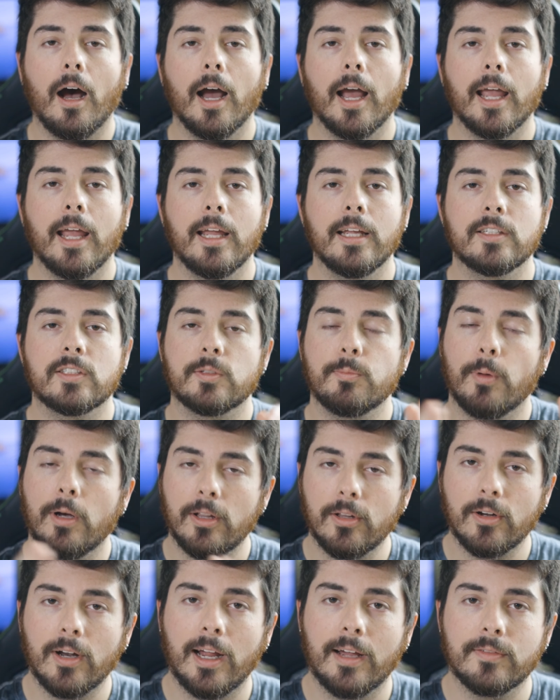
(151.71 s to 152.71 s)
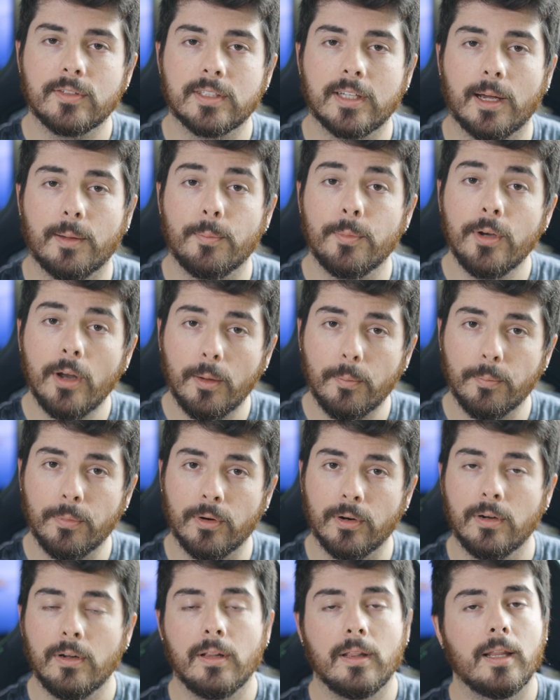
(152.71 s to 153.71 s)
A smaller f-stop
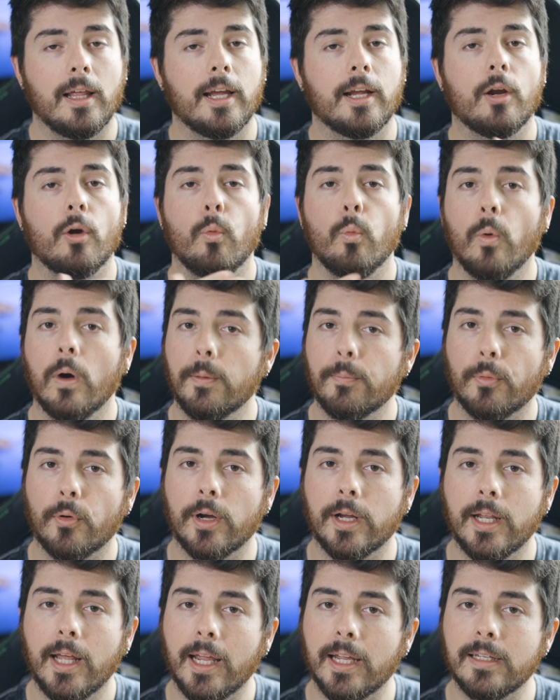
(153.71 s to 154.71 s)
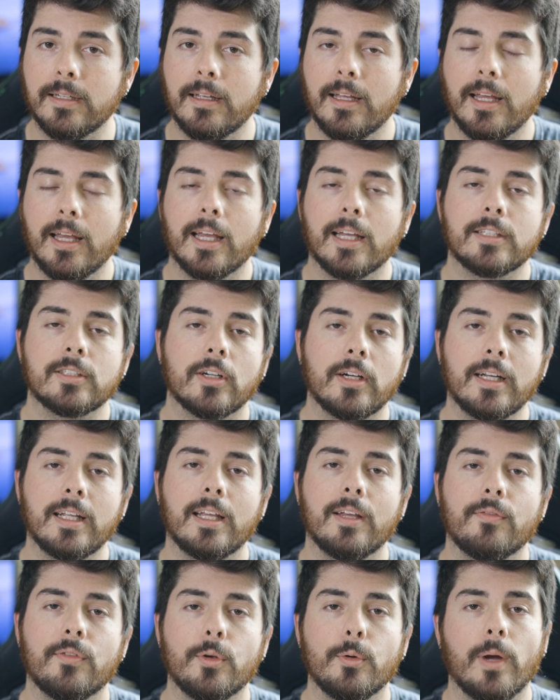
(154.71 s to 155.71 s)
number, like 1.8, is gonna
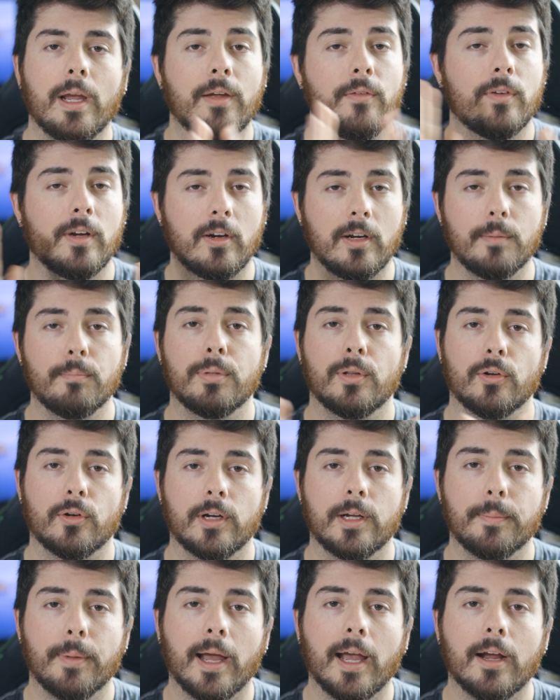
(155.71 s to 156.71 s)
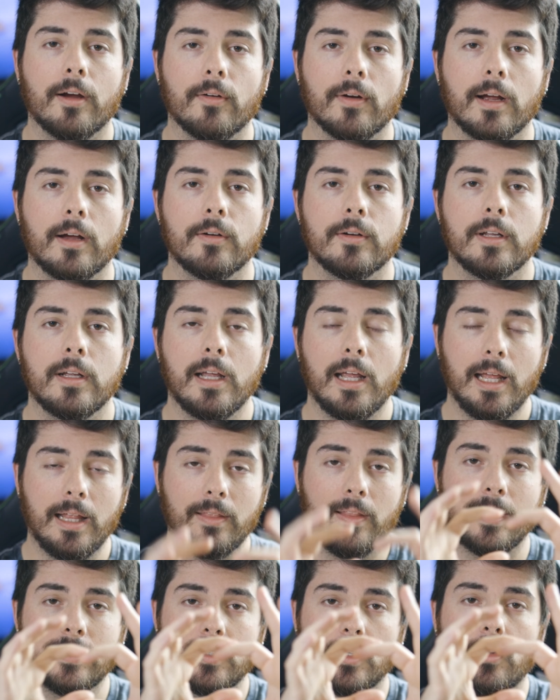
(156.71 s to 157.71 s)
give you a very blurry background.
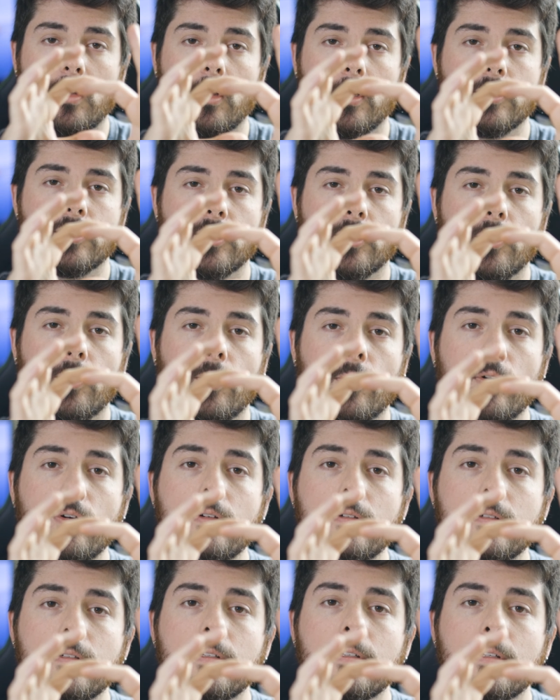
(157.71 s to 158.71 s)
That's a larger hole,